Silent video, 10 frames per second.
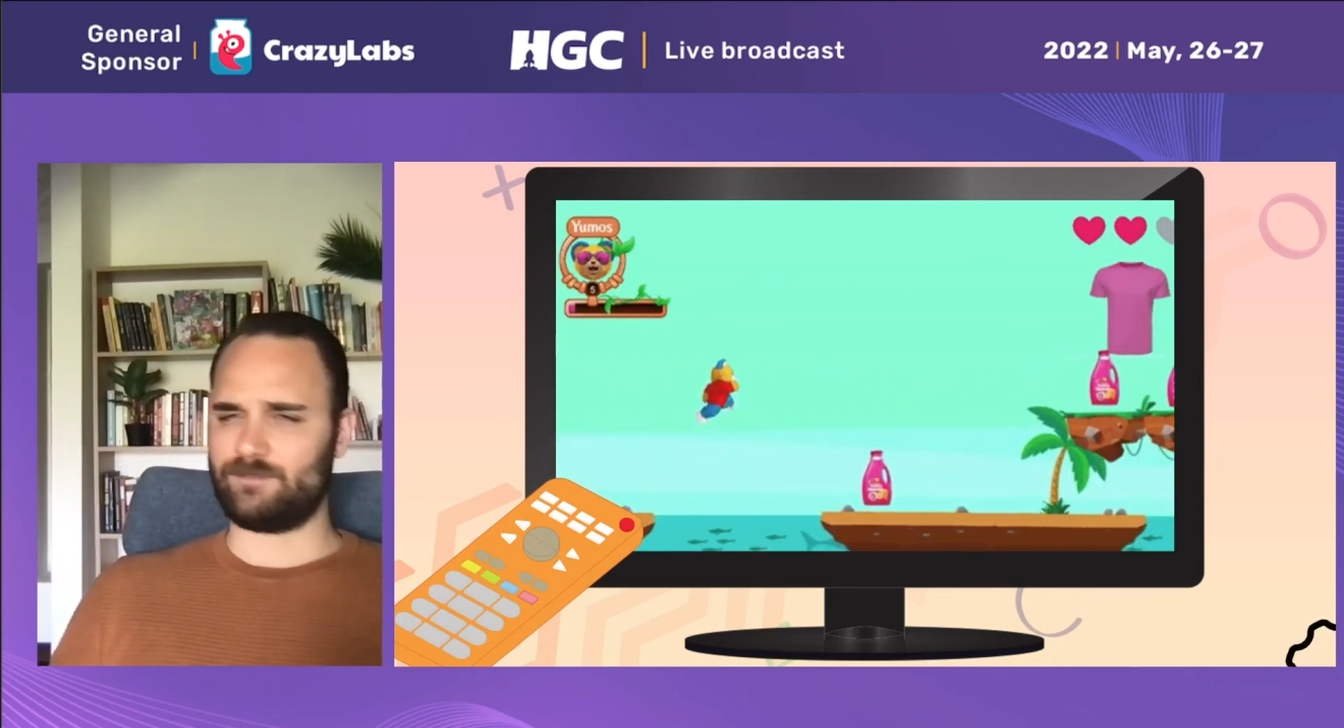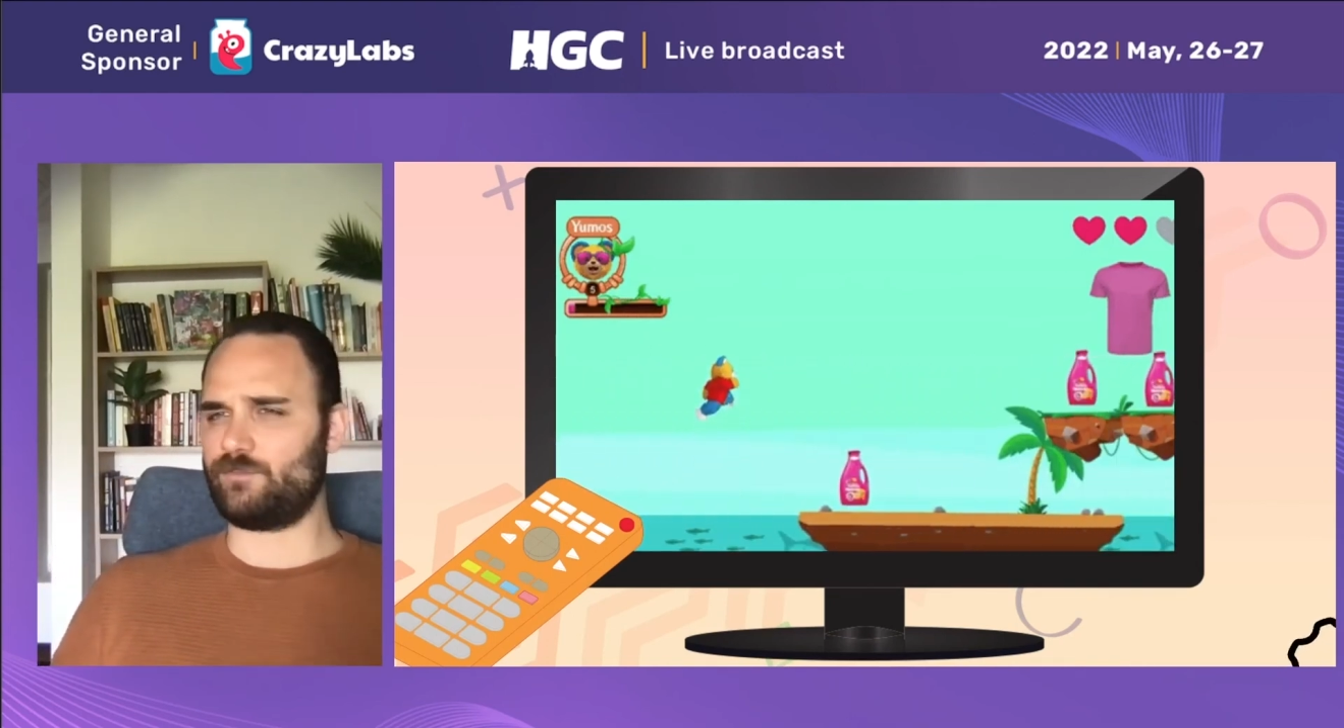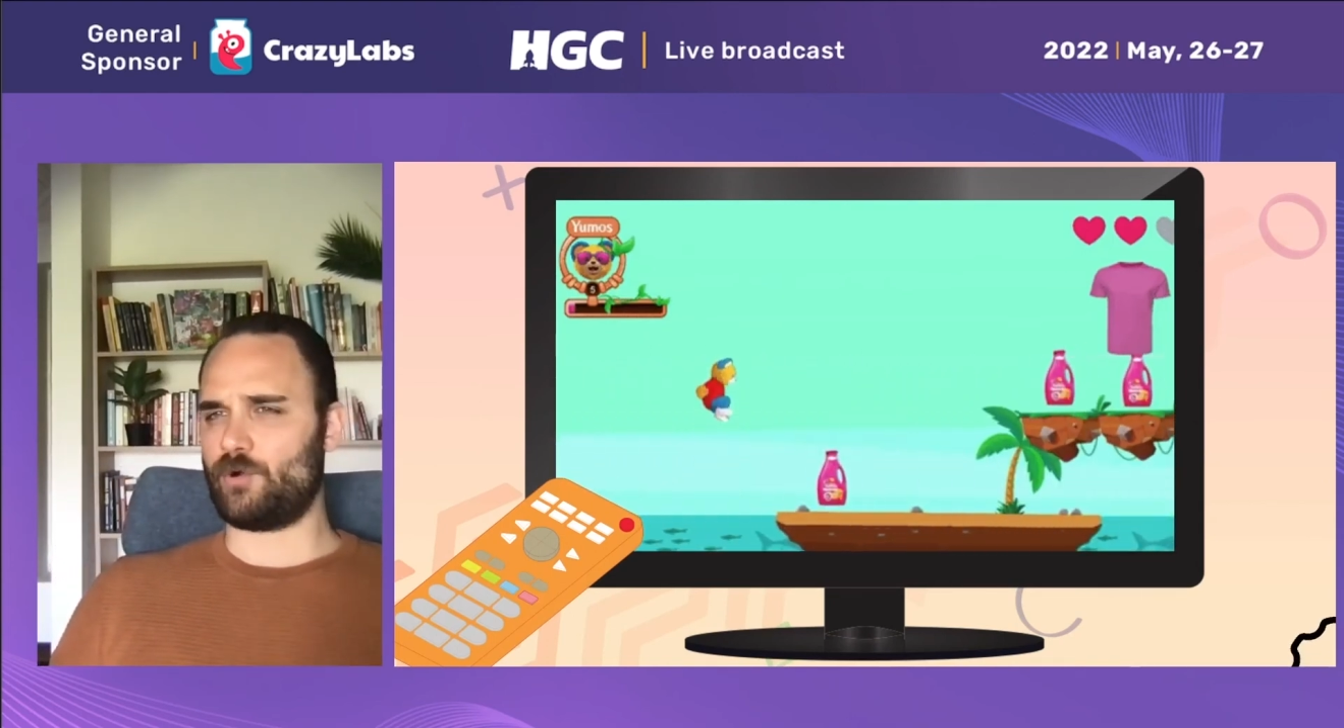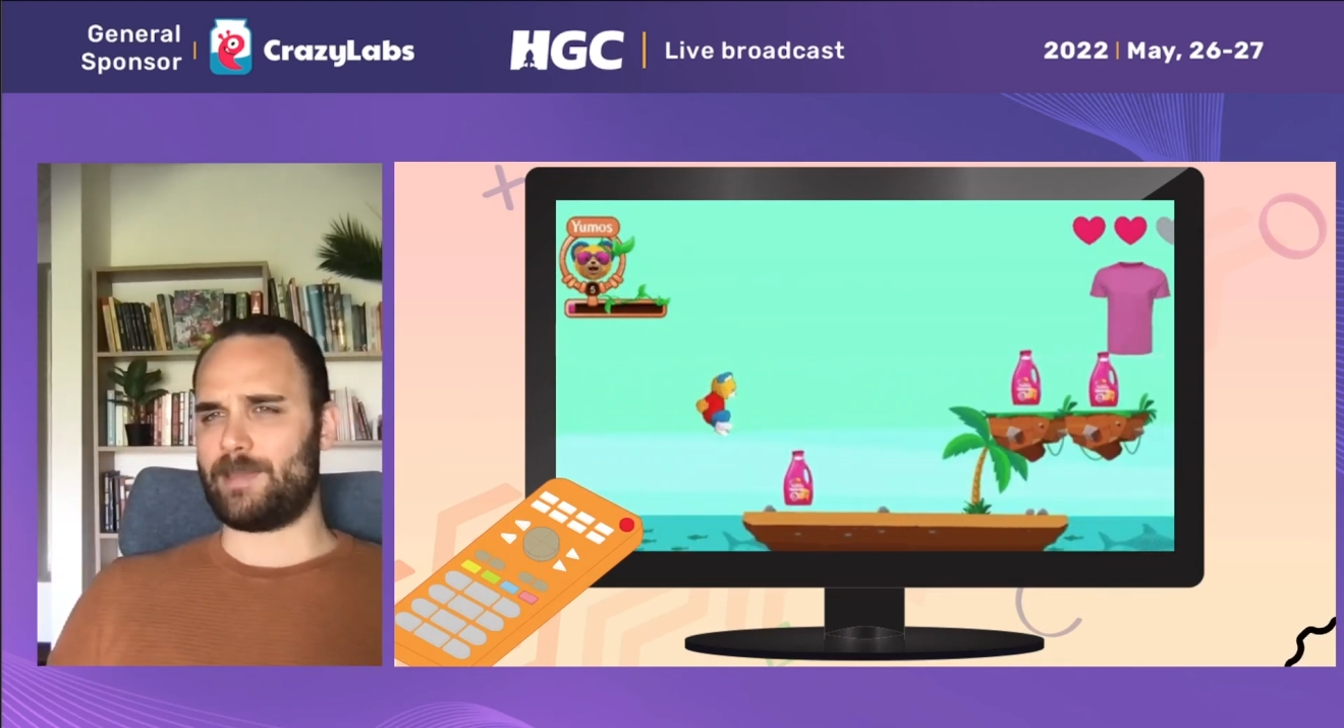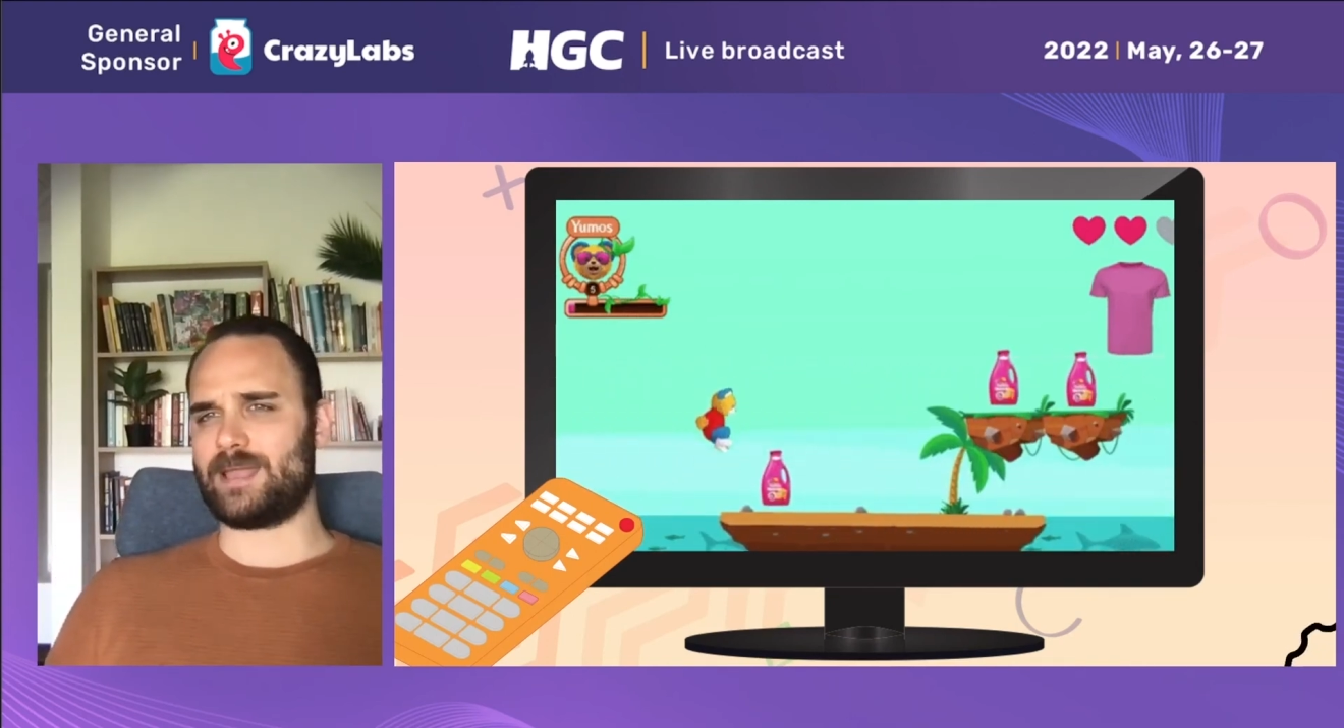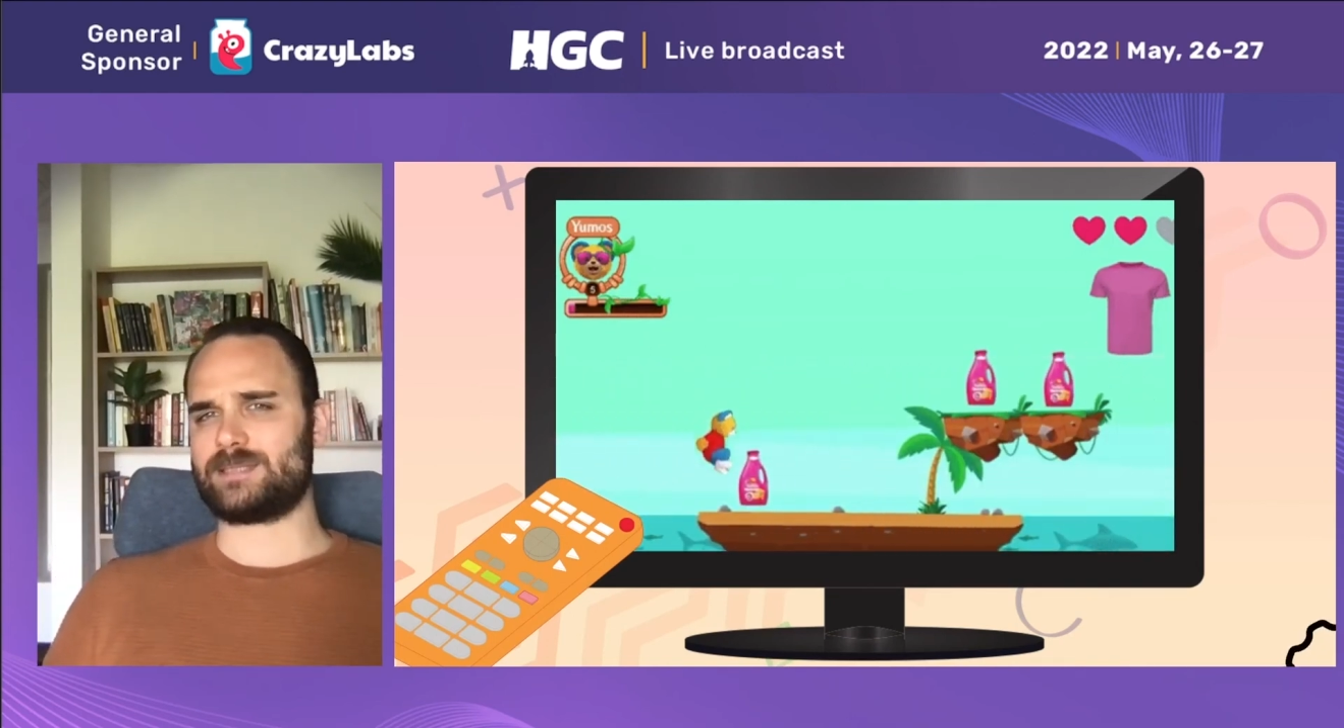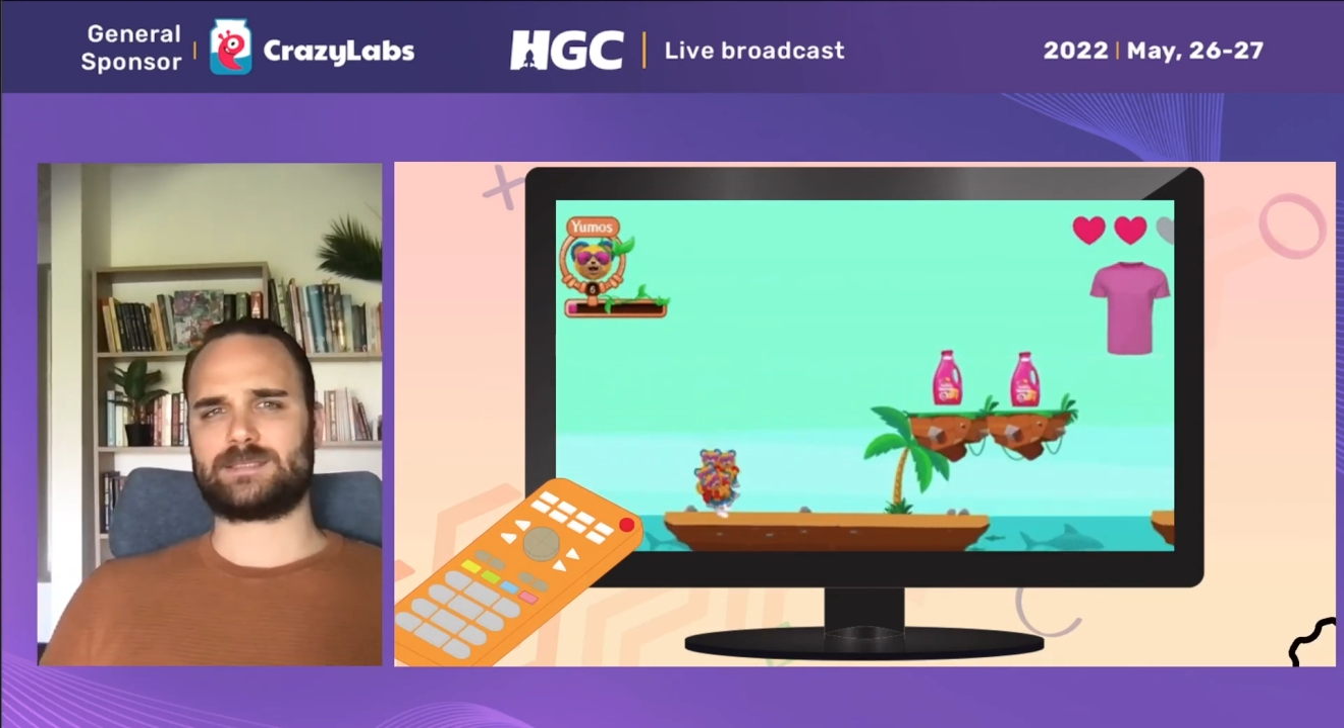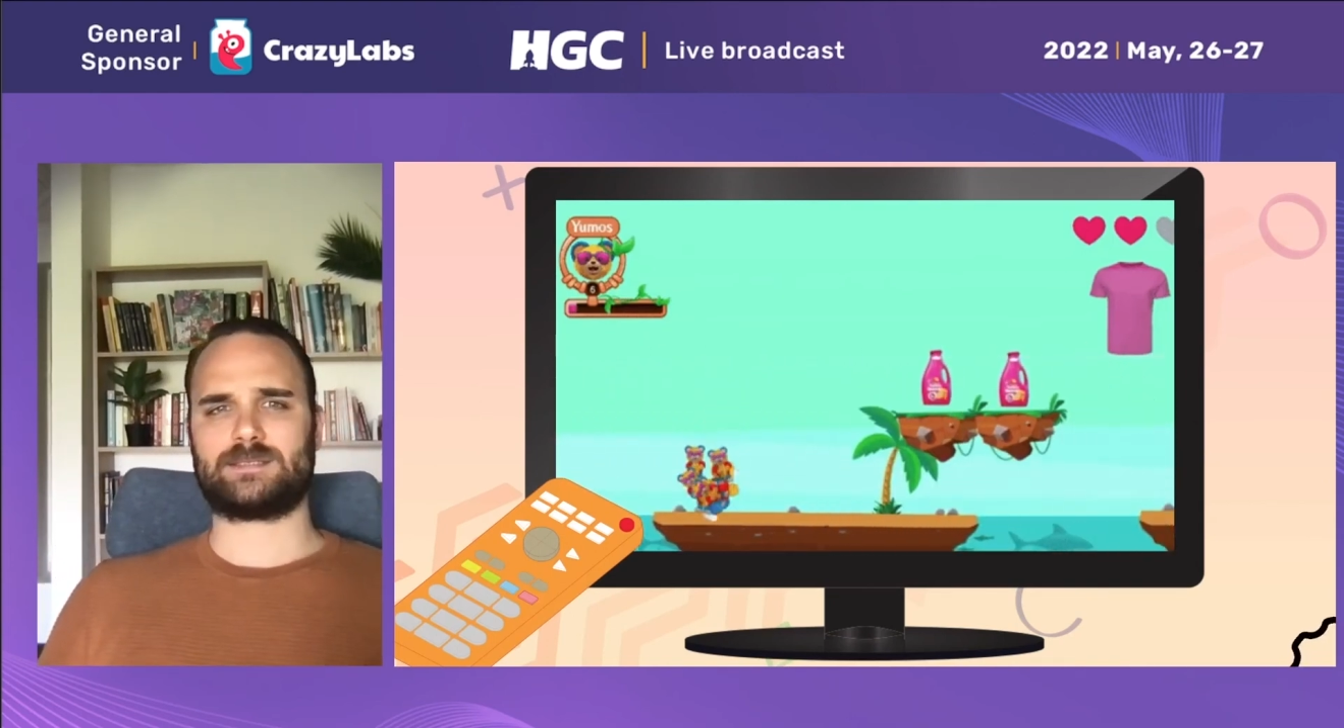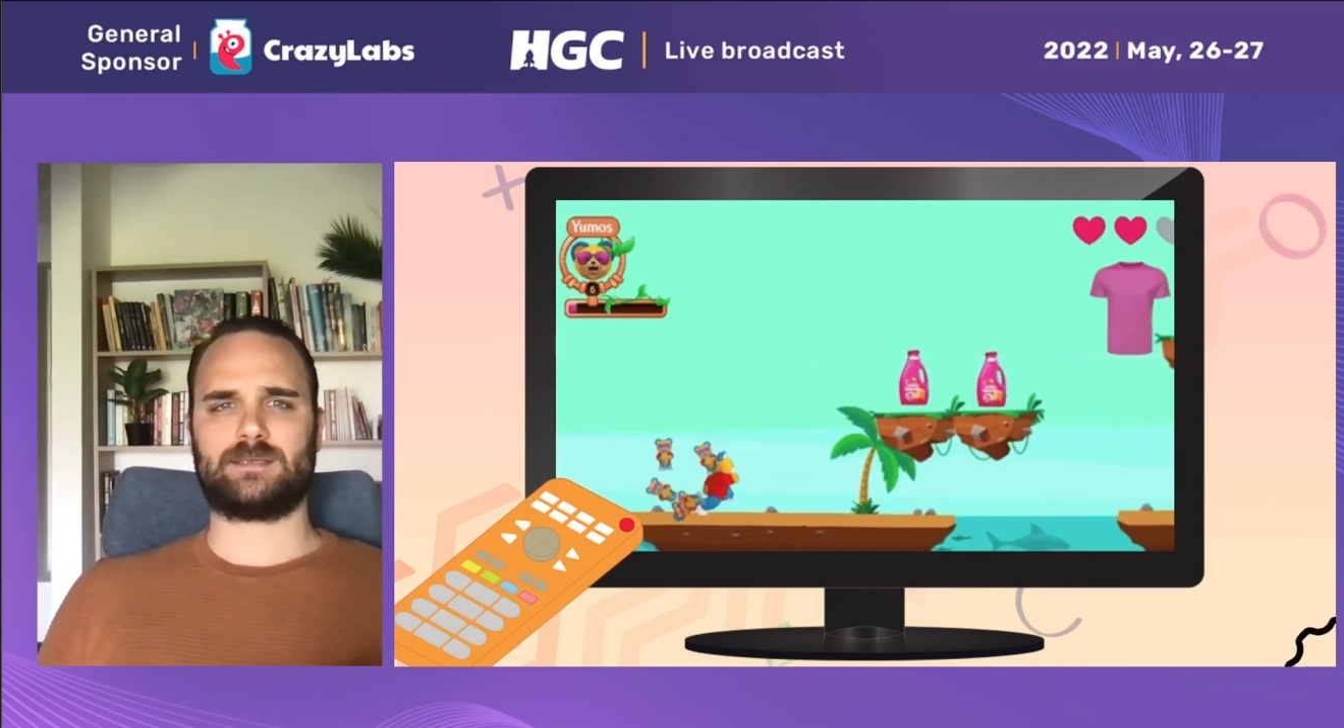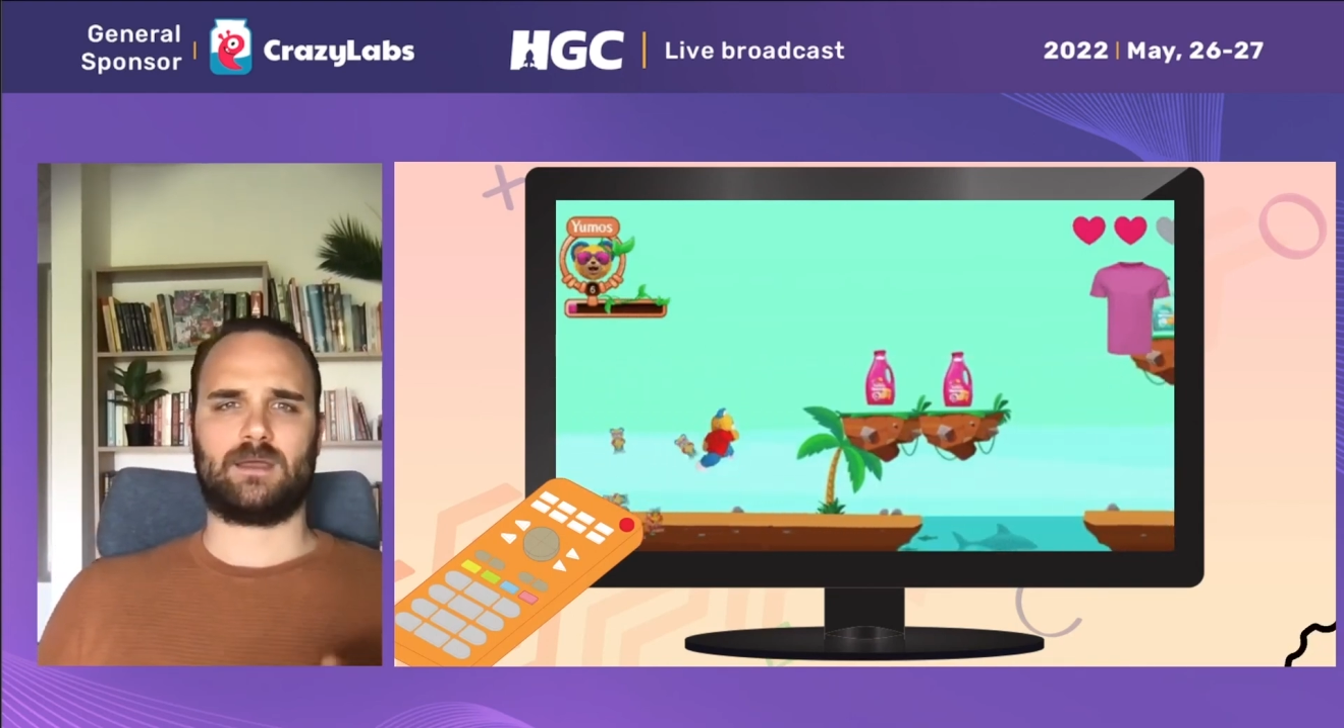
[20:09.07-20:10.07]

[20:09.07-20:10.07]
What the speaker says: formats